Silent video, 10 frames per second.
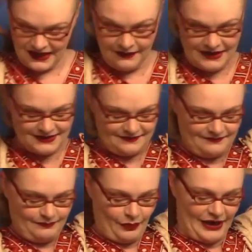Anyways,
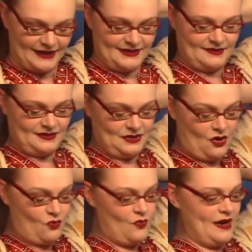braids.
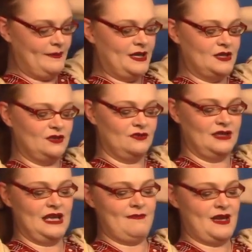So what I'm going to do
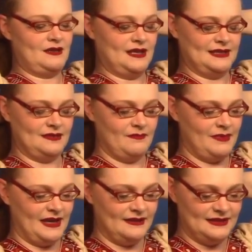to keep mine nice
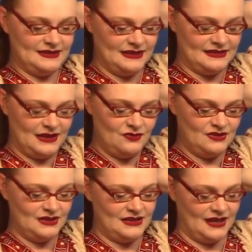and balanced is I
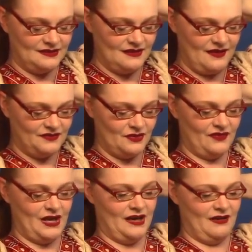usually take the
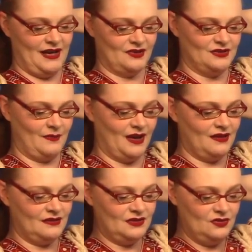leftover hair and actually
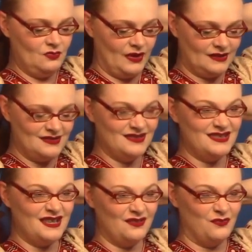make two braids
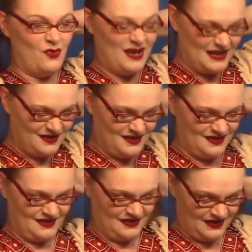instead of one.
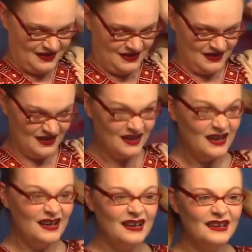
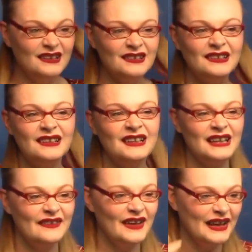
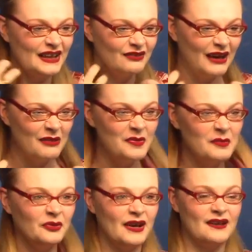And then I can wrap
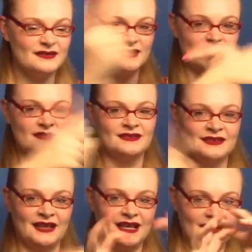them around
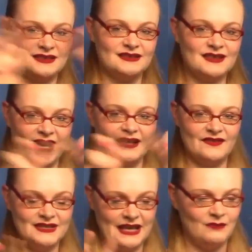and it's kind
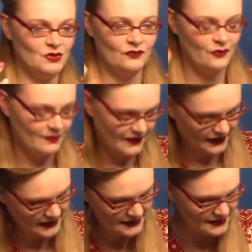of the same uniform
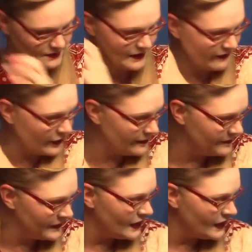thickness, whatever.